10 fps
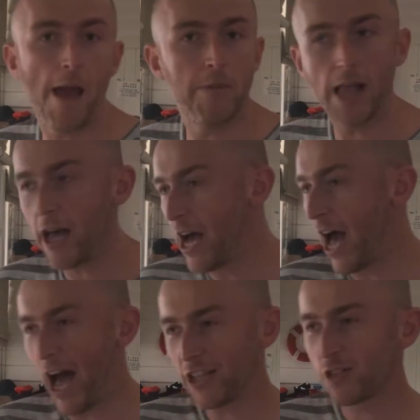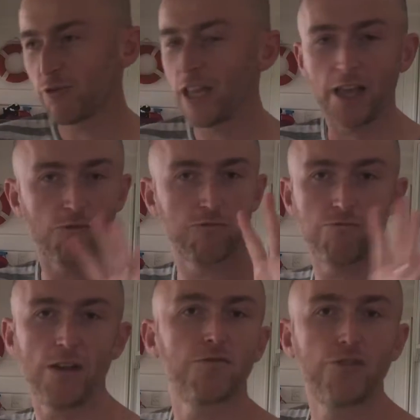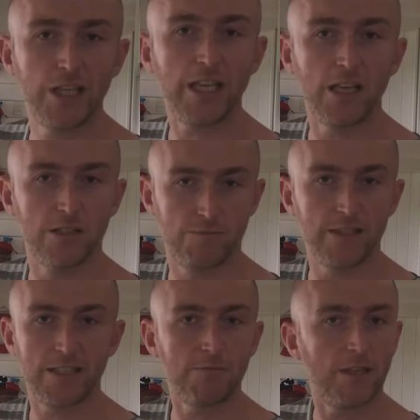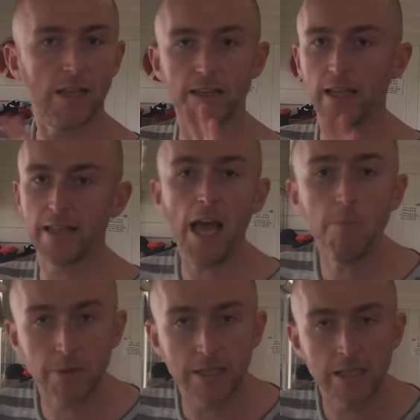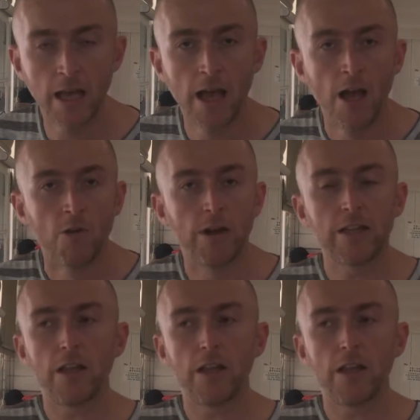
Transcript: I mean, I just want to run for the hills when something like that happens, right?